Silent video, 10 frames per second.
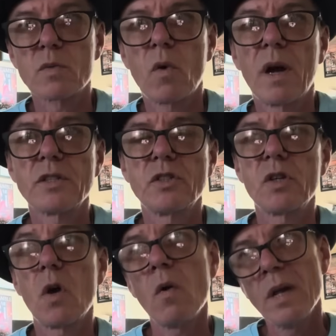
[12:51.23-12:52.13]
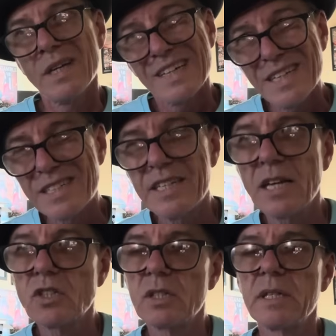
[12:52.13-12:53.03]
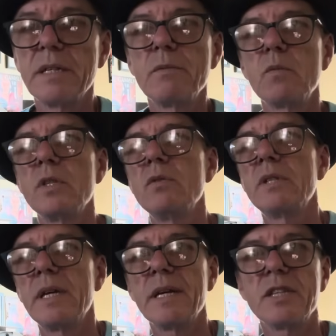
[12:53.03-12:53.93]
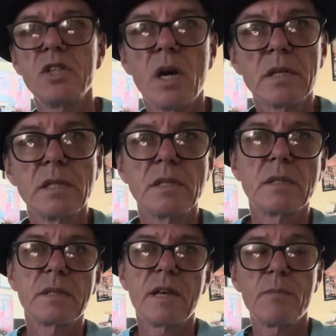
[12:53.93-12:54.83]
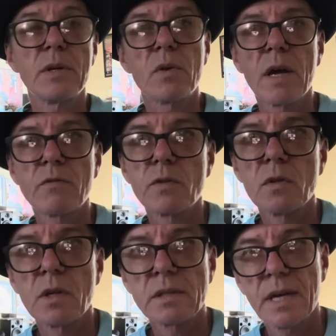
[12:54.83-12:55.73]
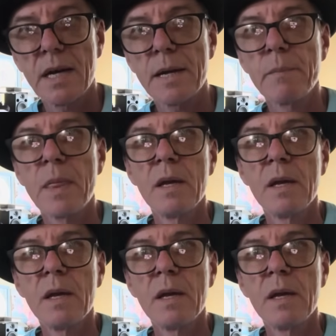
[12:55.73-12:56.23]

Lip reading: watch. So essentially, when you take Junghans, they've been around for a long time,